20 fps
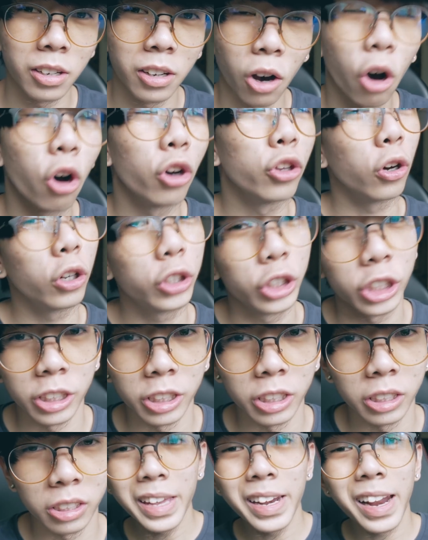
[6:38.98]
or your
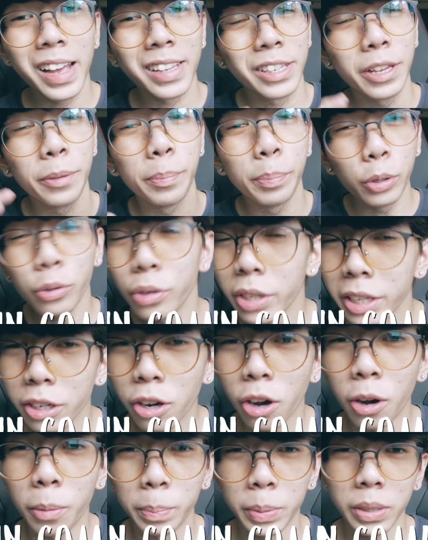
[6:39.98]
journey. It has a built-in
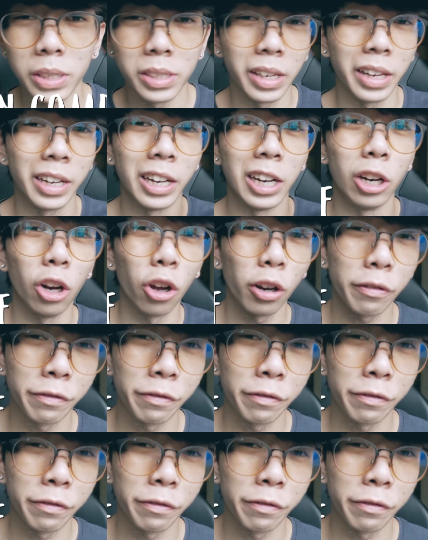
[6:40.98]
compass and a lock